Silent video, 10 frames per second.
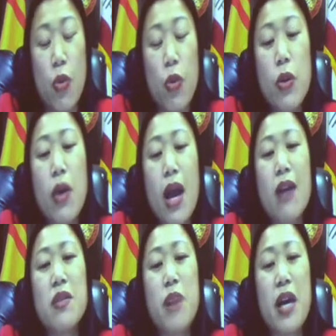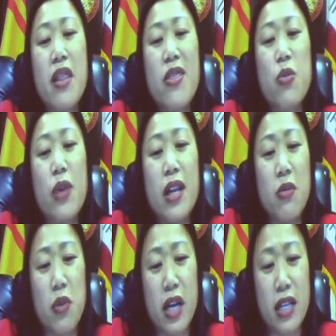We were outspent
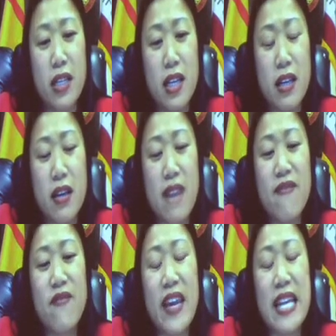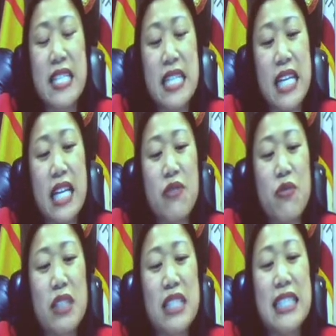3-1 and facing an
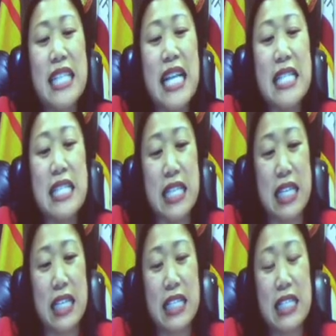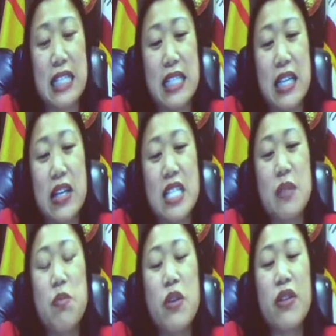unrelenting
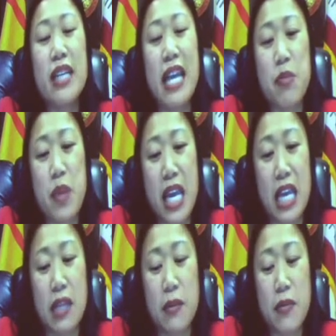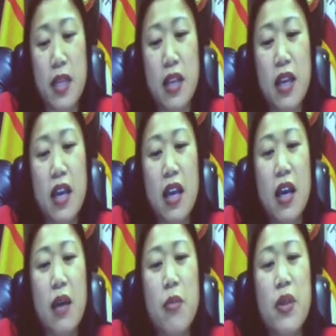smear campaign.
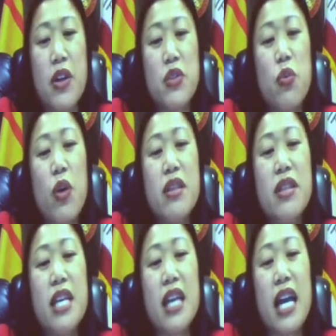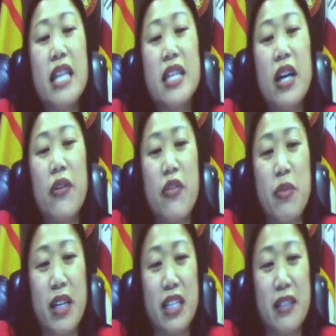But there's one thing I tell everybody.